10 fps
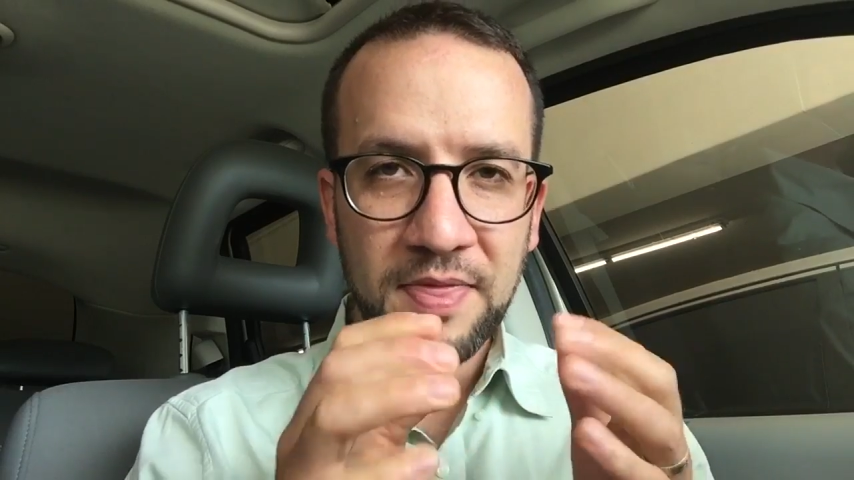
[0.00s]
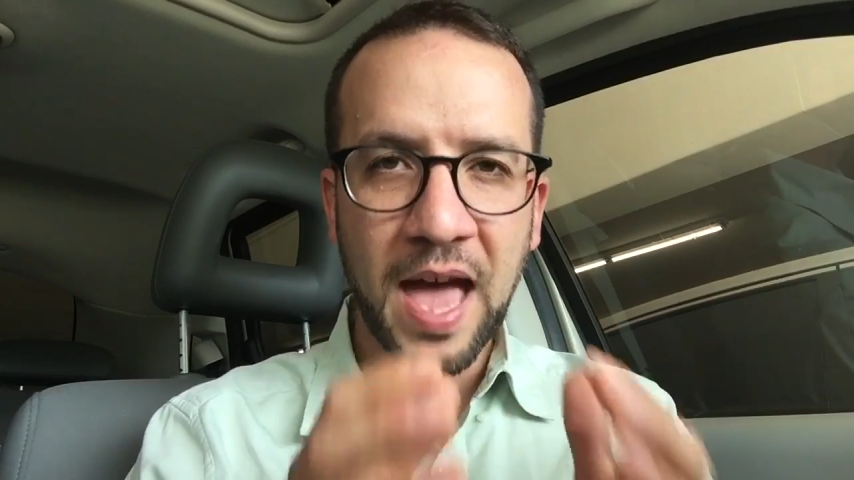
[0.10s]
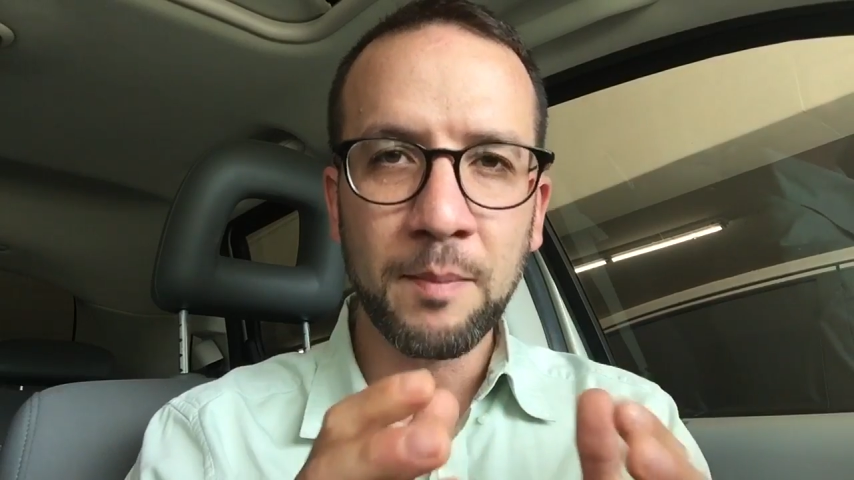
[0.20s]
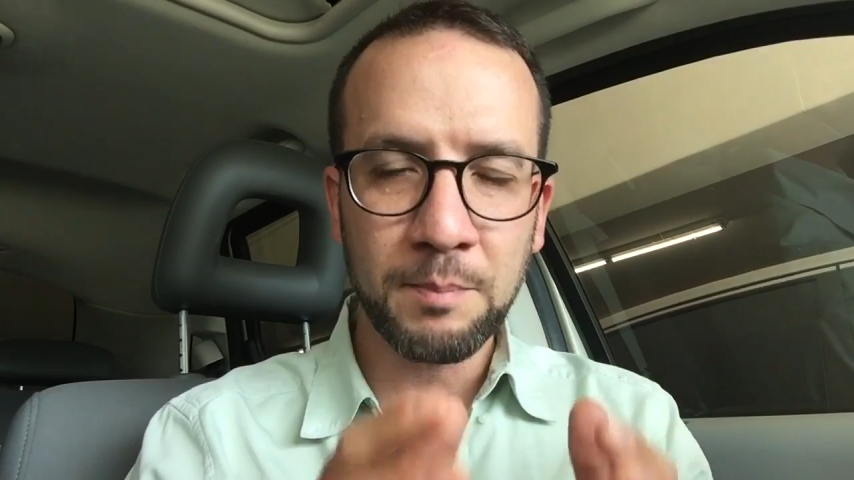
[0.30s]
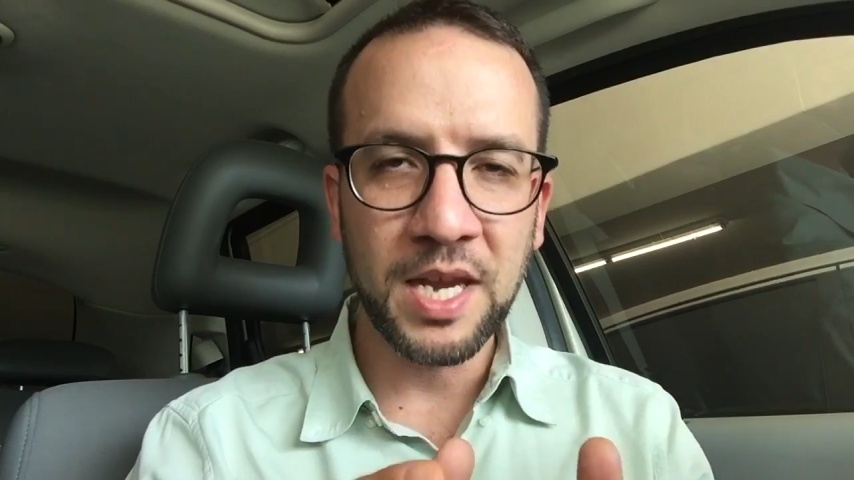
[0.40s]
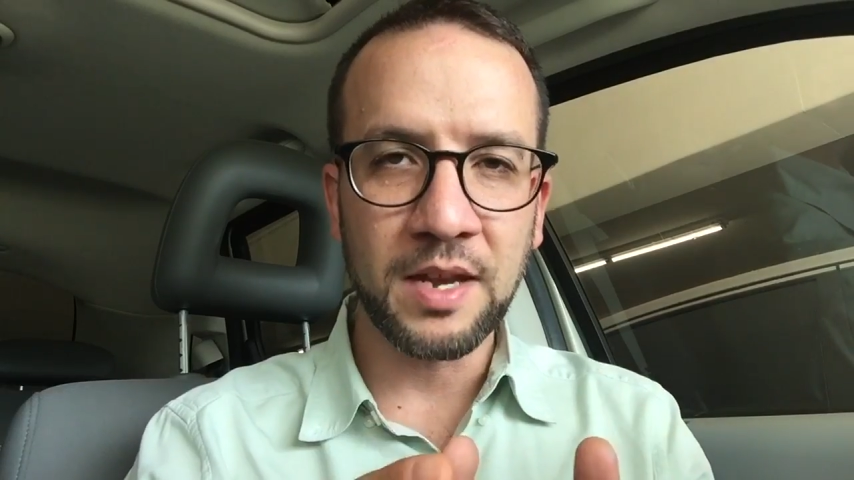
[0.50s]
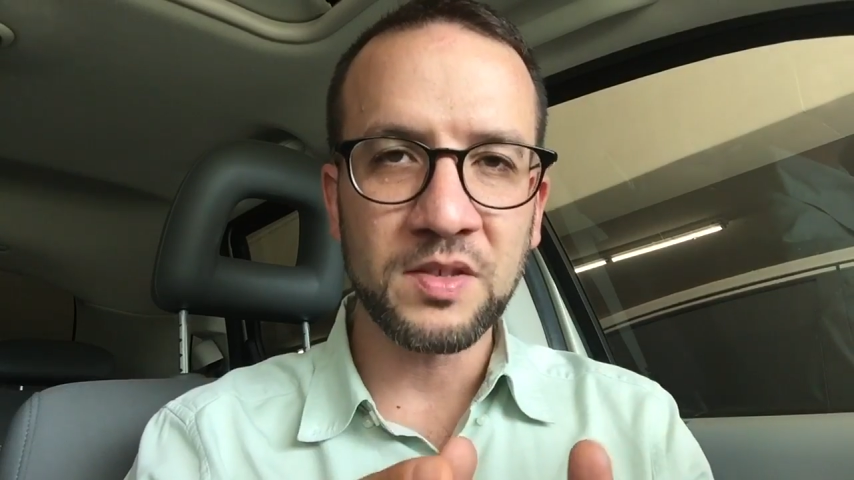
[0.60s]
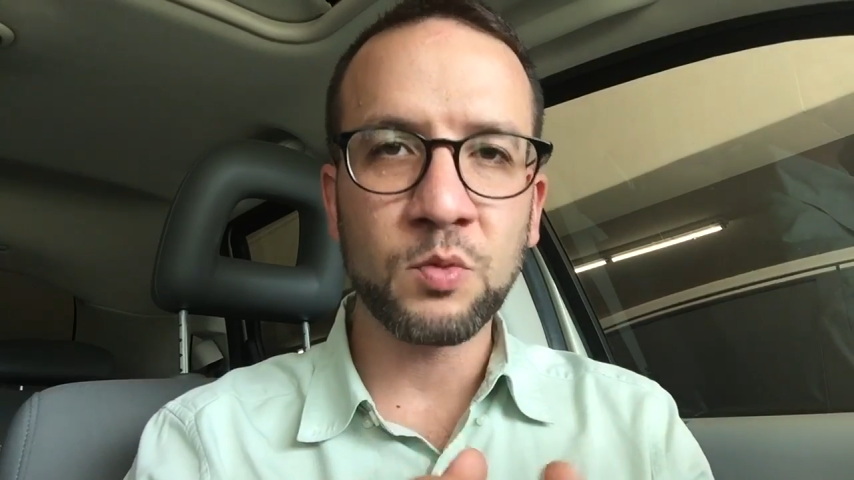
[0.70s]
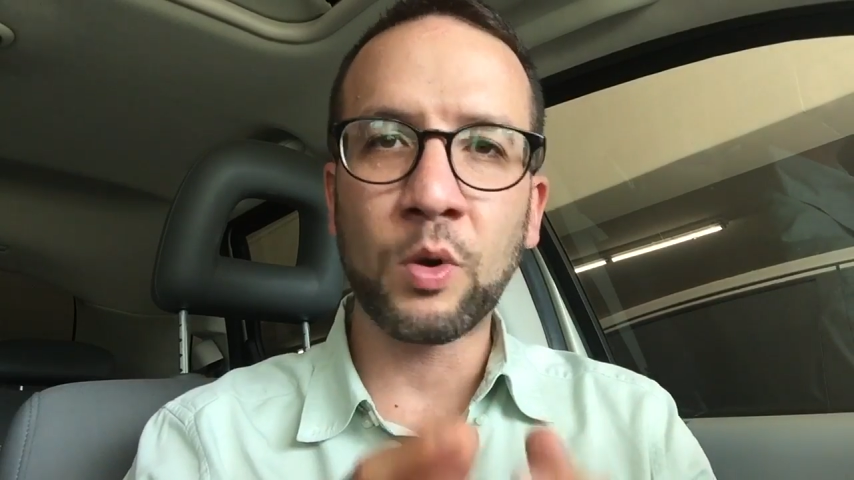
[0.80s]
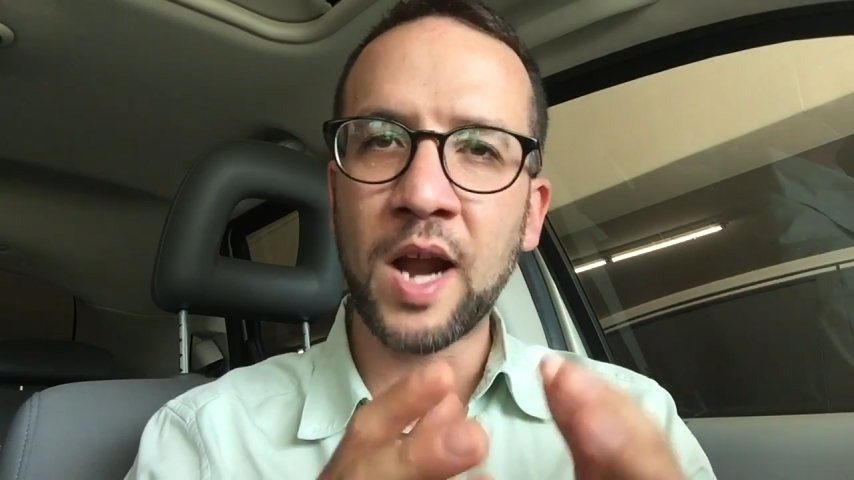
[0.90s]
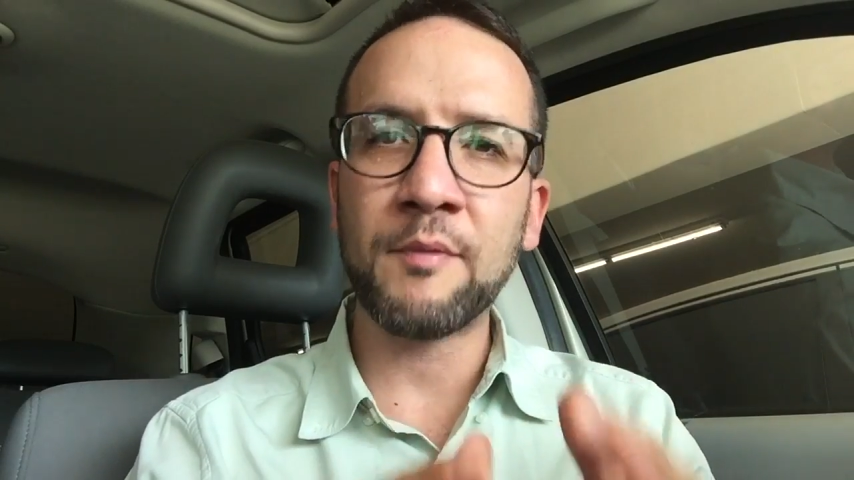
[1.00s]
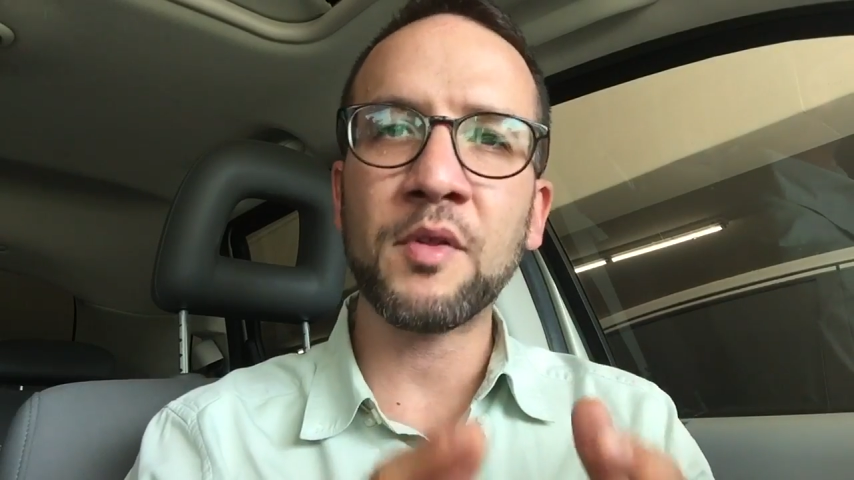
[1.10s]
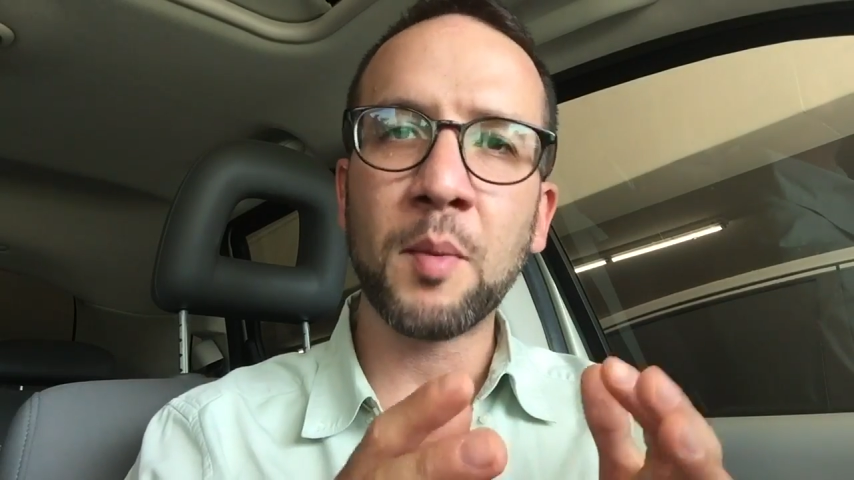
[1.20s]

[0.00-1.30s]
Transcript: That means wherever